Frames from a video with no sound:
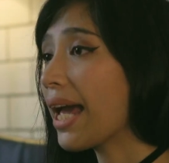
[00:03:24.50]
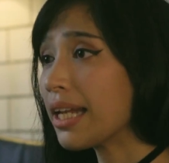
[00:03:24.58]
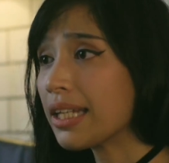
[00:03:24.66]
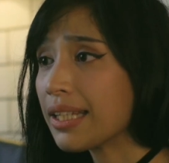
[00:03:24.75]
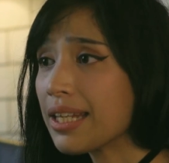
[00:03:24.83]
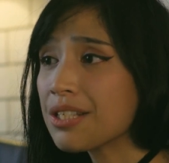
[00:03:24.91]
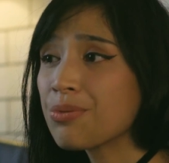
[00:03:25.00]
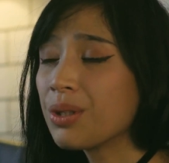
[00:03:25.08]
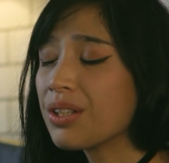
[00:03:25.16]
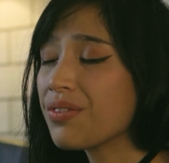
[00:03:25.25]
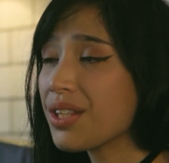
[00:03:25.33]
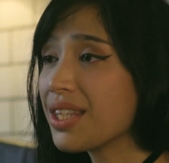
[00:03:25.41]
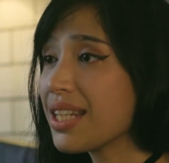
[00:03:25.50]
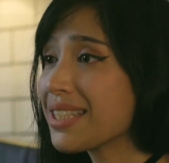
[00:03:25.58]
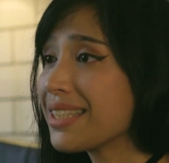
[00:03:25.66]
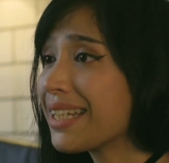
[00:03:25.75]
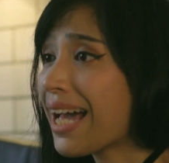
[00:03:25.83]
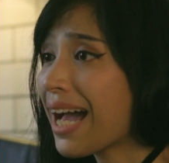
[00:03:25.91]
And it is one of the
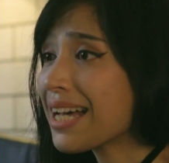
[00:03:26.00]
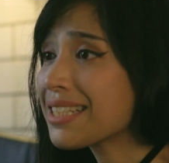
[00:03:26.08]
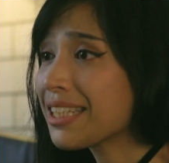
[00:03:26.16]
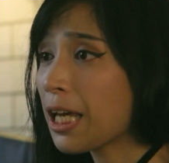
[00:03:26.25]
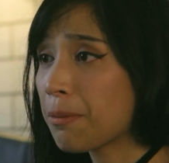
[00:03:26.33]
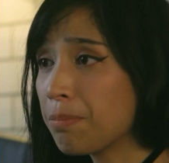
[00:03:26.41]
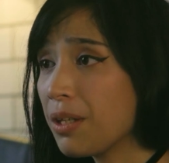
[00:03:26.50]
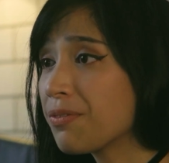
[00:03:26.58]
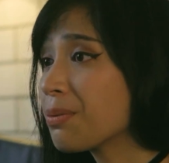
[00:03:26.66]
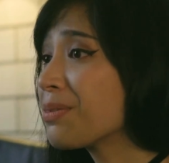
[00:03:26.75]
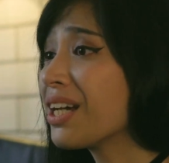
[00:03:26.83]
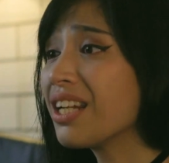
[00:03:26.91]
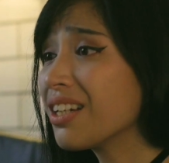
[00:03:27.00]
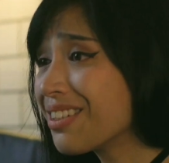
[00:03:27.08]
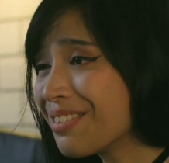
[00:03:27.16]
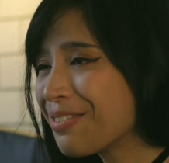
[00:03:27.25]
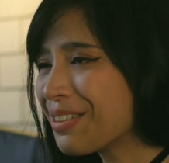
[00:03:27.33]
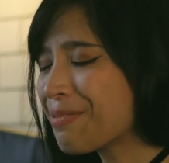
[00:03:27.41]
things that has kept me from getting
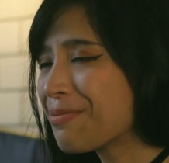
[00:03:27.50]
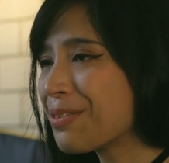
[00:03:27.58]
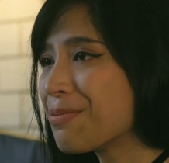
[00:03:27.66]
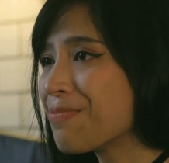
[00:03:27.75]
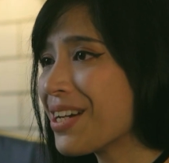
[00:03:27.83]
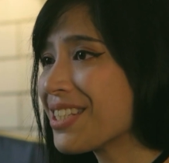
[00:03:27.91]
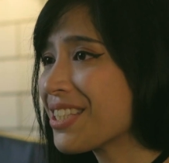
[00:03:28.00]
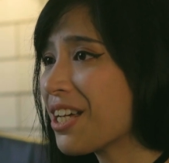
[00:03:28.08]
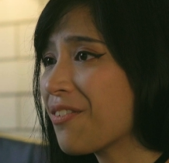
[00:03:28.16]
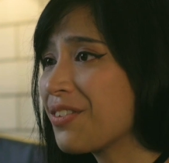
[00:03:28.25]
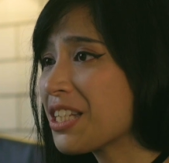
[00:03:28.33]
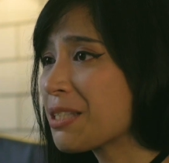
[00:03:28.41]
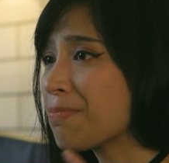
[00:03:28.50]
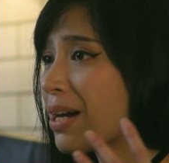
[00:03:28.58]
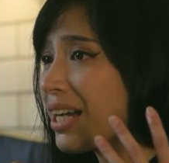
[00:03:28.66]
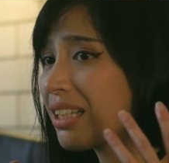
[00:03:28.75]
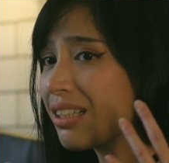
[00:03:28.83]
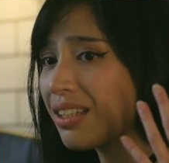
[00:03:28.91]
a flip phone myself,
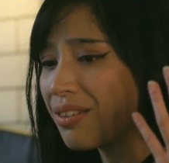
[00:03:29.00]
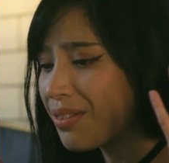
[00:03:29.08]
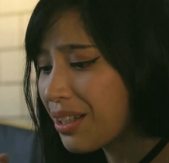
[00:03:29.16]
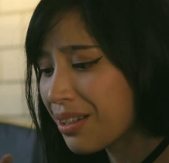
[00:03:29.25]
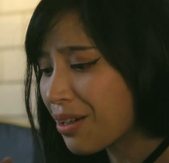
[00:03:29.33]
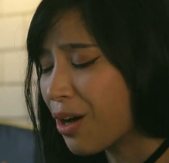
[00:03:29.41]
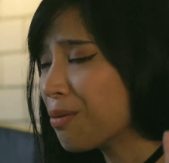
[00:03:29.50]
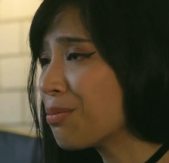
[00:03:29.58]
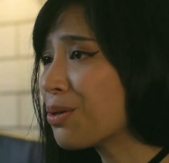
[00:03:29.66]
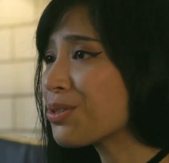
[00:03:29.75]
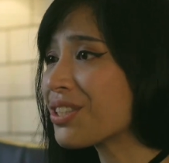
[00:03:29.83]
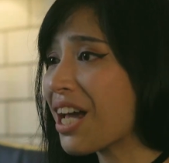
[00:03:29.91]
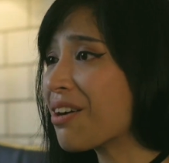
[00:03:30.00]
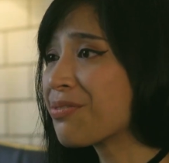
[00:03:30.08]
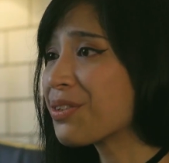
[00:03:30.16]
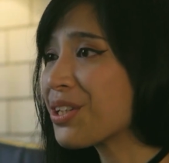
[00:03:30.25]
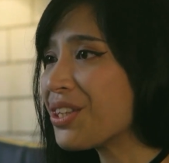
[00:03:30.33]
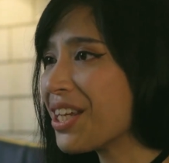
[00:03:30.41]
despite loving almost
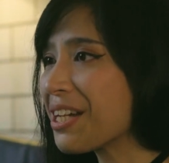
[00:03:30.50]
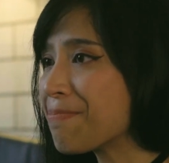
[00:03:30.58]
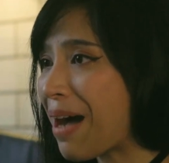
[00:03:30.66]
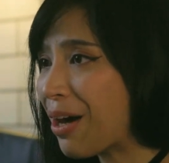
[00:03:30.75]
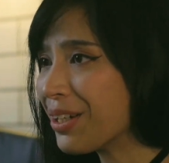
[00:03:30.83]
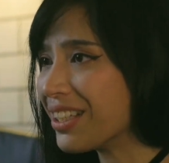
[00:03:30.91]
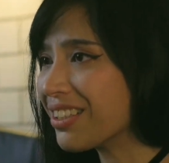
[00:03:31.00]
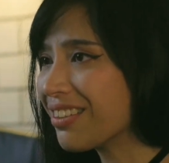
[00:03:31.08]
everything about it.